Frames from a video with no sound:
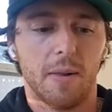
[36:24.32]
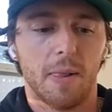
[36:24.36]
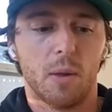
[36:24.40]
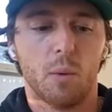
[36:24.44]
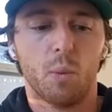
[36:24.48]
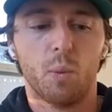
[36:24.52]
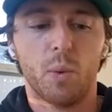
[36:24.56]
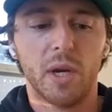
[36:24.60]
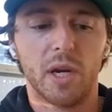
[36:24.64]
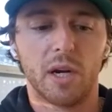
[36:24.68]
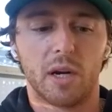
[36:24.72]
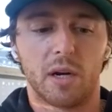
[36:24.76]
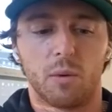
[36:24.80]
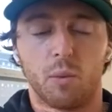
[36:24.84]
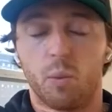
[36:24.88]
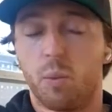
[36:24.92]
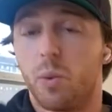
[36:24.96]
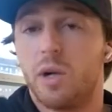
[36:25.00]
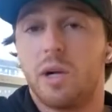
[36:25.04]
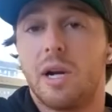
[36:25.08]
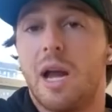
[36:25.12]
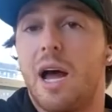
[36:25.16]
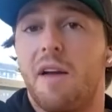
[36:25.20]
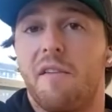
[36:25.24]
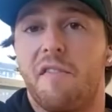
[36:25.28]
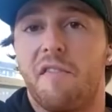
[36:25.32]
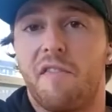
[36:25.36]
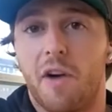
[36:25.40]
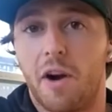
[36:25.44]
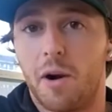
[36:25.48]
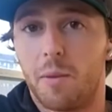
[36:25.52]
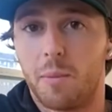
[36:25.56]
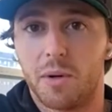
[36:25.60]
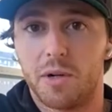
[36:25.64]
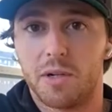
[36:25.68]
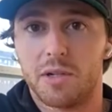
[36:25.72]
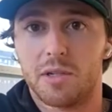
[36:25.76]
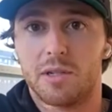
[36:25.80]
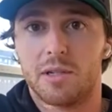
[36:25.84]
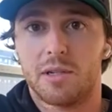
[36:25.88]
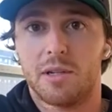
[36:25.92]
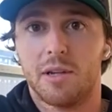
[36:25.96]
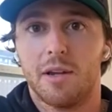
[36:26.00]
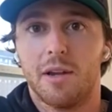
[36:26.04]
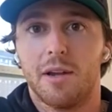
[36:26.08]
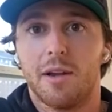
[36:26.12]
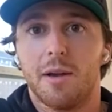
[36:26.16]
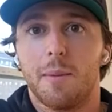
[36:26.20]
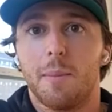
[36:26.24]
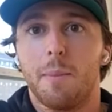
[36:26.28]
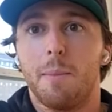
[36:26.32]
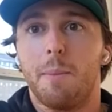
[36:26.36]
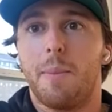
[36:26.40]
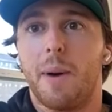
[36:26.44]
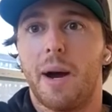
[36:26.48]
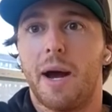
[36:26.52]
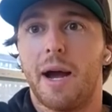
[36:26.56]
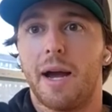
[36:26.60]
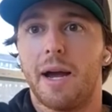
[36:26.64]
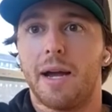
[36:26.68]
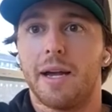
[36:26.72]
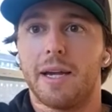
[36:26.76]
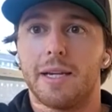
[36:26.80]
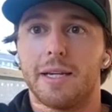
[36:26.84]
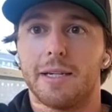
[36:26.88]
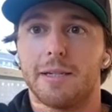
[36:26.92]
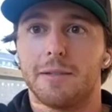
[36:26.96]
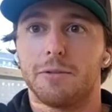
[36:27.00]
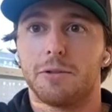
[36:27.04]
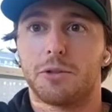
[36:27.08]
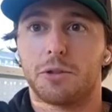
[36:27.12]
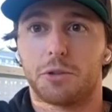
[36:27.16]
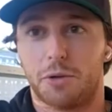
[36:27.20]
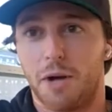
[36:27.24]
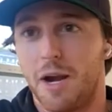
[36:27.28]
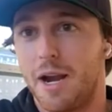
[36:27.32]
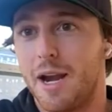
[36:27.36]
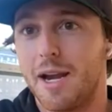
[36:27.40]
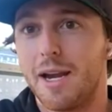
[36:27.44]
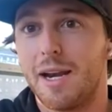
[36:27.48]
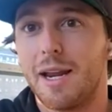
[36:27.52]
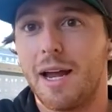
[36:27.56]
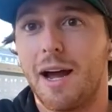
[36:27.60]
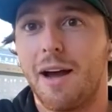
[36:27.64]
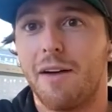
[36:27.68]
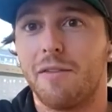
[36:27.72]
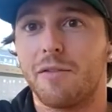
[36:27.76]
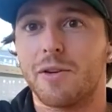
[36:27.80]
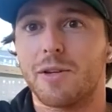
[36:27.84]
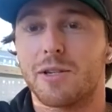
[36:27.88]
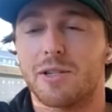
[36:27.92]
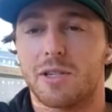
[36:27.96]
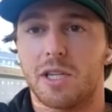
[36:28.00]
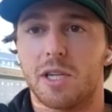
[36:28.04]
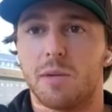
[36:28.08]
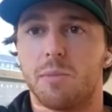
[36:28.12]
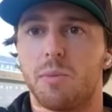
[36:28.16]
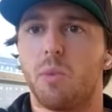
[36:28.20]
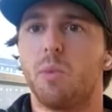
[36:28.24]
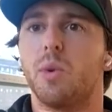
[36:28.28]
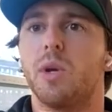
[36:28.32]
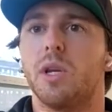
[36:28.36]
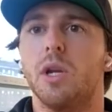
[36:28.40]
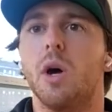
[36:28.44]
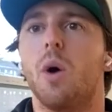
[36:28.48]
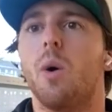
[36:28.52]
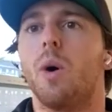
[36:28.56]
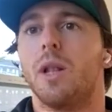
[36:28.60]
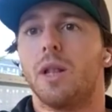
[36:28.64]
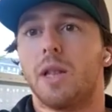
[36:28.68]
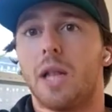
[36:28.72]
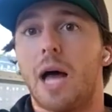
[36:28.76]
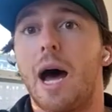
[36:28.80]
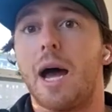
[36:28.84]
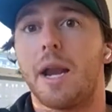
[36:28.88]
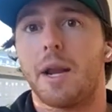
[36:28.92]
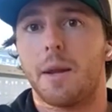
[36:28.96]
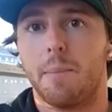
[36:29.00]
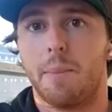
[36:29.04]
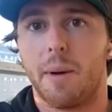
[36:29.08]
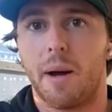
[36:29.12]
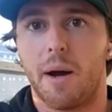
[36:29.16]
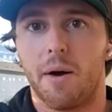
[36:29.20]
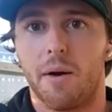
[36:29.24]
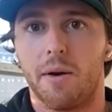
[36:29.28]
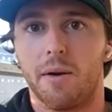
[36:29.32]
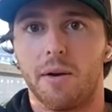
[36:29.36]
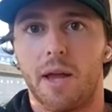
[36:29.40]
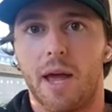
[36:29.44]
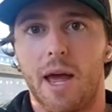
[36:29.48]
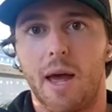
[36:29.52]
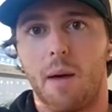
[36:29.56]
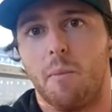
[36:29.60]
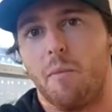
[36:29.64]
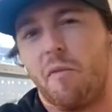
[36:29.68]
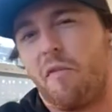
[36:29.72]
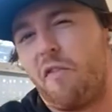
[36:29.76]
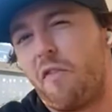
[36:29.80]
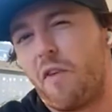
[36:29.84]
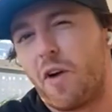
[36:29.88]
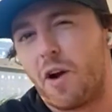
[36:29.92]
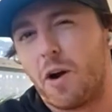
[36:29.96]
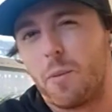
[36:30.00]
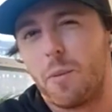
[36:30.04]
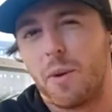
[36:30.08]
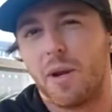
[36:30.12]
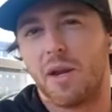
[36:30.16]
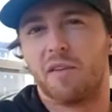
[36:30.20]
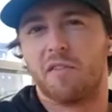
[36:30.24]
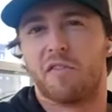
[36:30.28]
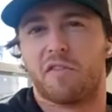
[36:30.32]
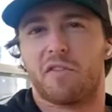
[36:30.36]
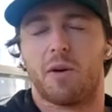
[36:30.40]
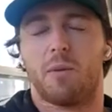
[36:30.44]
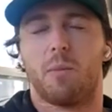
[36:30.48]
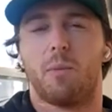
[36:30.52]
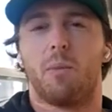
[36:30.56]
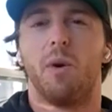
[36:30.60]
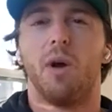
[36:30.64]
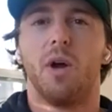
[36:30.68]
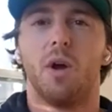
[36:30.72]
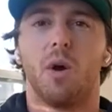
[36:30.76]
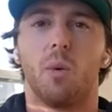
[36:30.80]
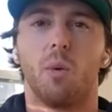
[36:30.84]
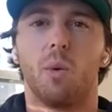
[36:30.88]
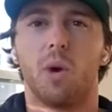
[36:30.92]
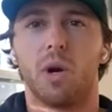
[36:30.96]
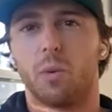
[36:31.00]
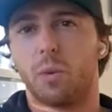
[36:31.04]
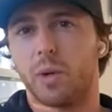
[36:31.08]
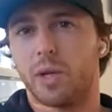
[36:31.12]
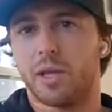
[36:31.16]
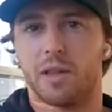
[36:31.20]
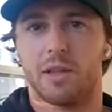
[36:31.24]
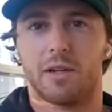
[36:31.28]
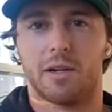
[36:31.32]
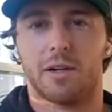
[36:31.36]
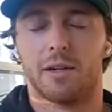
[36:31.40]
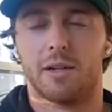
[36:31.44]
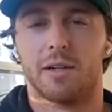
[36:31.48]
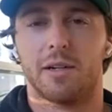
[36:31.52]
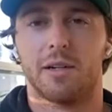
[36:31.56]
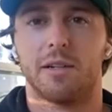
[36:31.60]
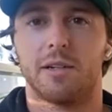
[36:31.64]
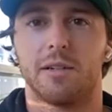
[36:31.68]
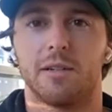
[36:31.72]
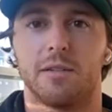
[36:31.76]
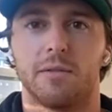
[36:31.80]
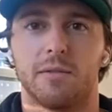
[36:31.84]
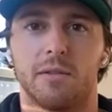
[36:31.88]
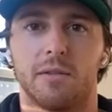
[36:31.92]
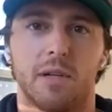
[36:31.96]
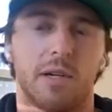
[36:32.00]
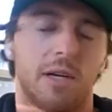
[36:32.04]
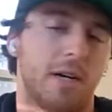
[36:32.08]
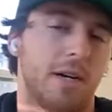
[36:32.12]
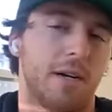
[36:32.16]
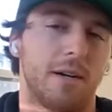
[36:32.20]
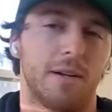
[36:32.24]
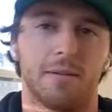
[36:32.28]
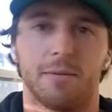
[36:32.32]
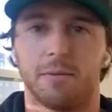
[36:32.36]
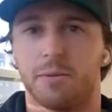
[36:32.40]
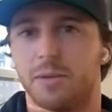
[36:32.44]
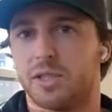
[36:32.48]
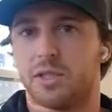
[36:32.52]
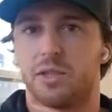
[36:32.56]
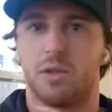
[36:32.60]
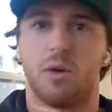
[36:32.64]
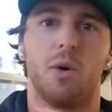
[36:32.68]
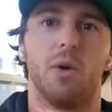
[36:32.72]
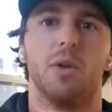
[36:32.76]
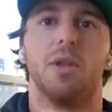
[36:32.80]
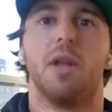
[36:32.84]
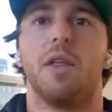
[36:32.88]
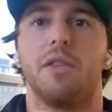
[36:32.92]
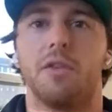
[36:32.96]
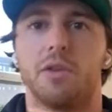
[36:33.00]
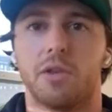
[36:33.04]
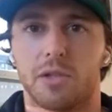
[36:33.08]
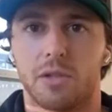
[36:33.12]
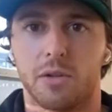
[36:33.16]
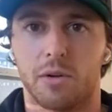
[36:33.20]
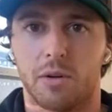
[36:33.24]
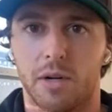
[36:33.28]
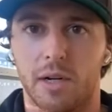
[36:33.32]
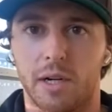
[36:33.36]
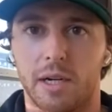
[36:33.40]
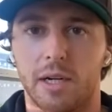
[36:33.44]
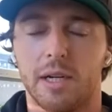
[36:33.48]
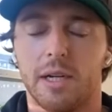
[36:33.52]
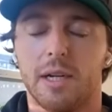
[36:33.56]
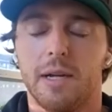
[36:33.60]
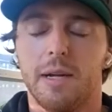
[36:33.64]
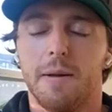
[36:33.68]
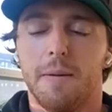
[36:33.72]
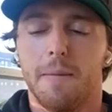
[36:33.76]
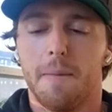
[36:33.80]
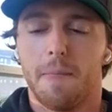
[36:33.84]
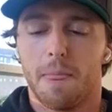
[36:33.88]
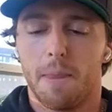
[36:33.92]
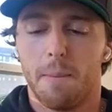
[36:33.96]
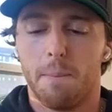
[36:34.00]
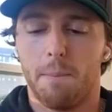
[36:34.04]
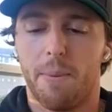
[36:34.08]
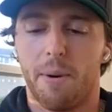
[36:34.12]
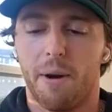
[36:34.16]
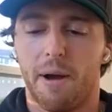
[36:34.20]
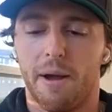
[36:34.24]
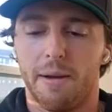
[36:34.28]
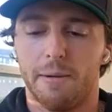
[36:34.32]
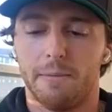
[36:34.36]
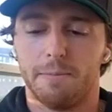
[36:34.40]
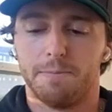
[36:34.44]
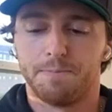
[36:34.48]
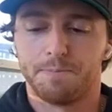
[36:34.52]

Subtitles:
we're not farmers by trade, obviously, but we know a lot about hemp farming from where we learned, which is a whole nother story. But,